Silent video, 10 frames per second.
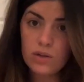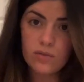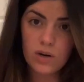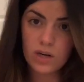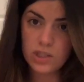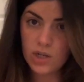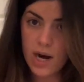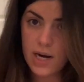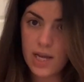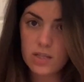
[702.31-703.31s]
You've already
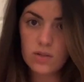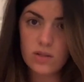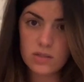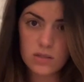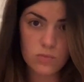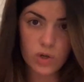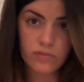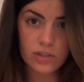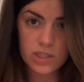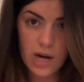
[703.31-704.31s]
dried it, so this is more
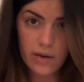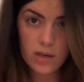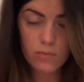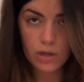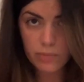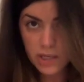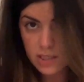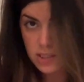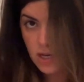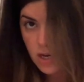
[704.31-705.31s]
for styling purpose.